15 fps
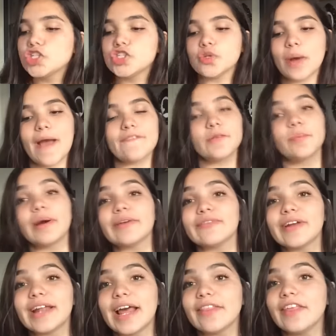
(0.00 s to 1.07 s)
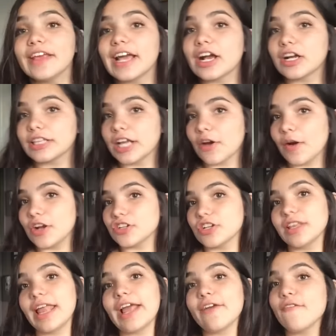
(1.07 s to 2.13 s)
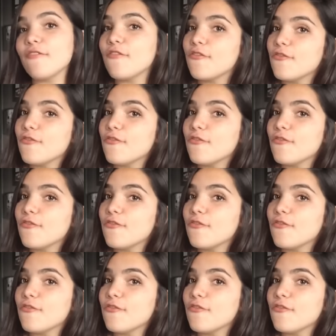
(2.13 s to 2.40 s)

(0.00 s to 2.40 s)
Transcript: Do I have a boyfriend? I think I got that question like...